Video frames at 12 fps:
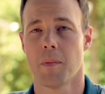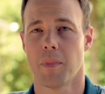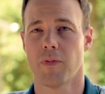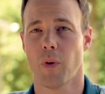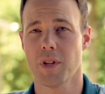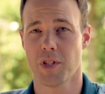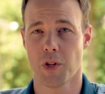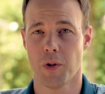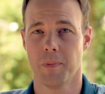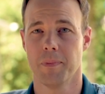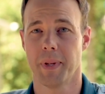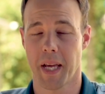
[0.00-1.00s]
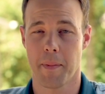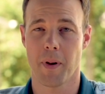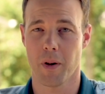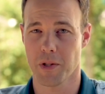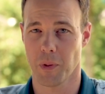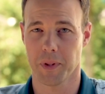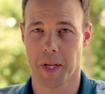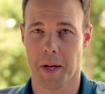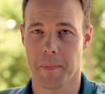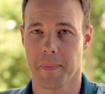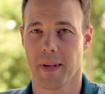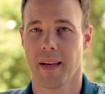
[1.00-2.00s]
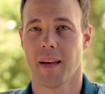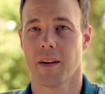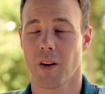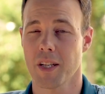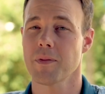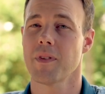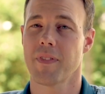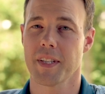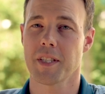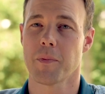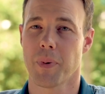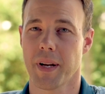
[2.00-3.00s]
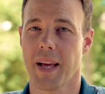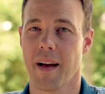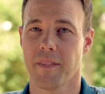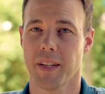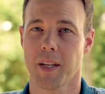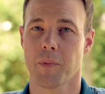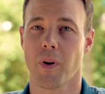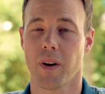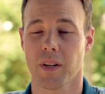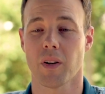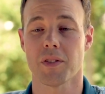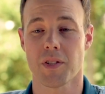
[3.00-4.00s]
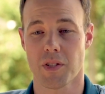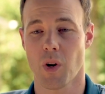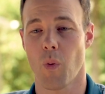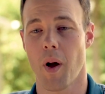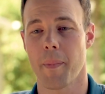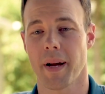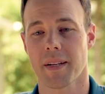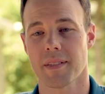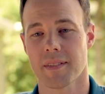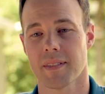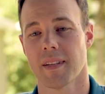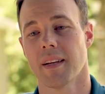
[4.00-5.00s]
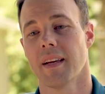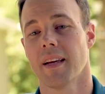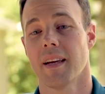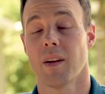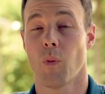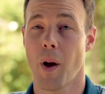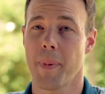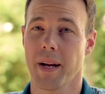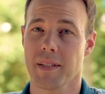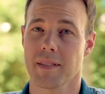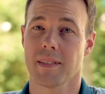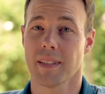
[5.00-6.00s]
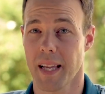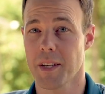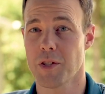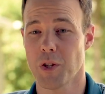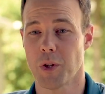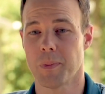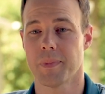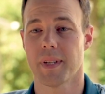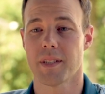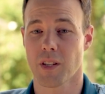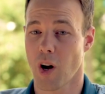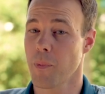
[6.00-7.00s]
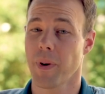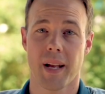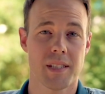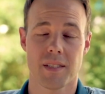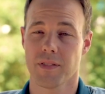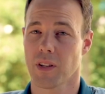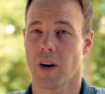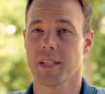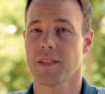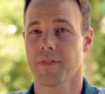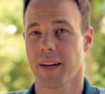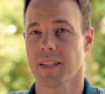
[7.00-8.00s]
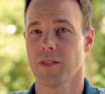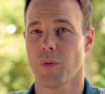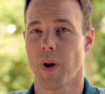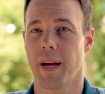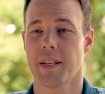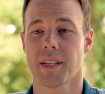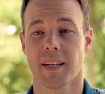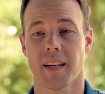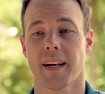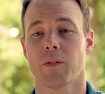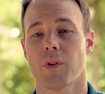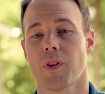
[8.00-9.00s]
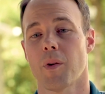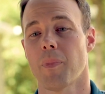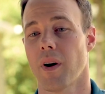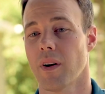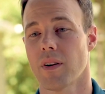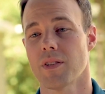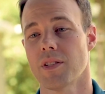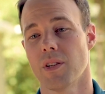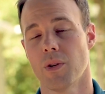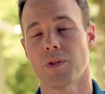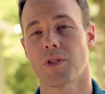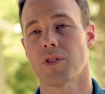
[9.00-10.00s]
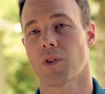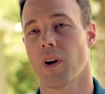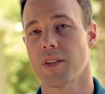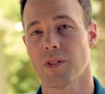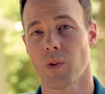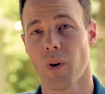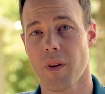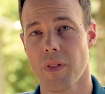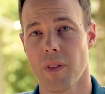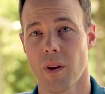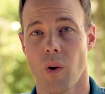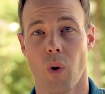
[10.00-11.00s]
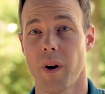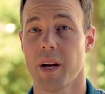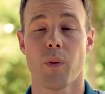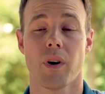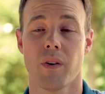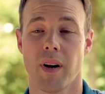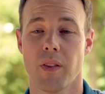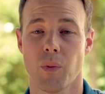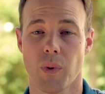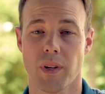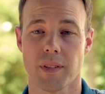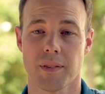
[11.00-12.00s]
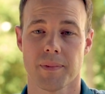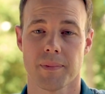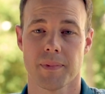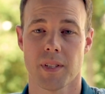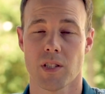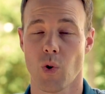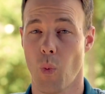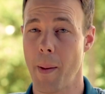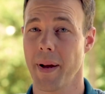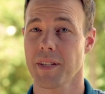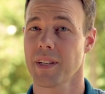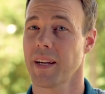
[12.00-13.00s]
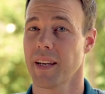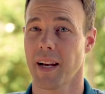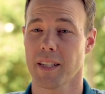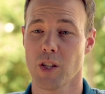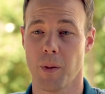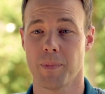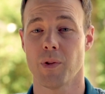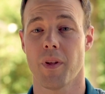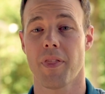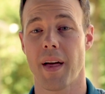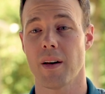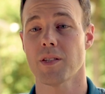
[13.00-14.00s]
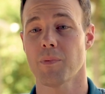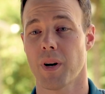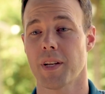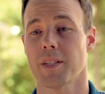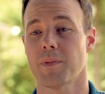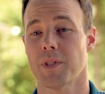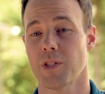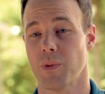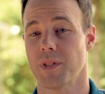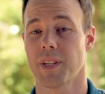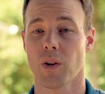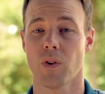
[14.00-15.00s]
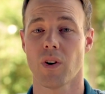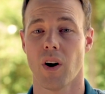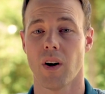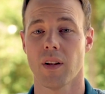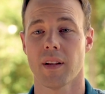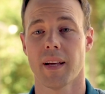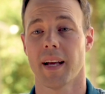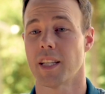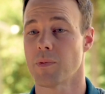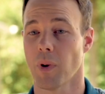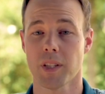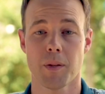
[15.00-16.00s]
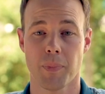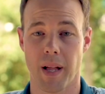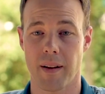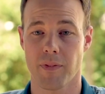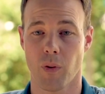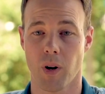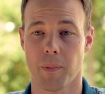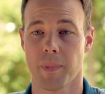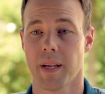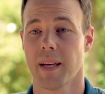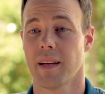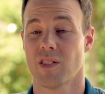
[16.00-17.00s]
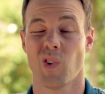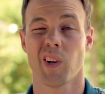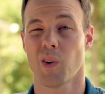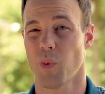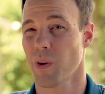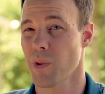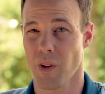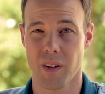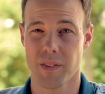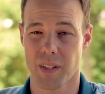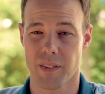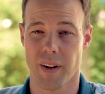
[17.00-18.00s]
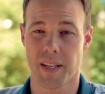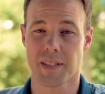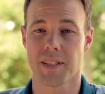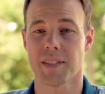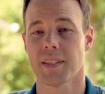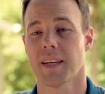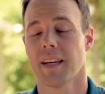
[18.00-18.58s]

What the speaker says: Before Zoom became a household name, NOSM invested pretty heavily in a product called Cisco WebEx. WebEx, like Zoom, is a comprehensive and cost-effective way to connect with our partners and users across the North or anywhere around the world. So WebEx can connect to up to 1,000 participants to a single call. It's multi-platform, so it can work with all of your devices.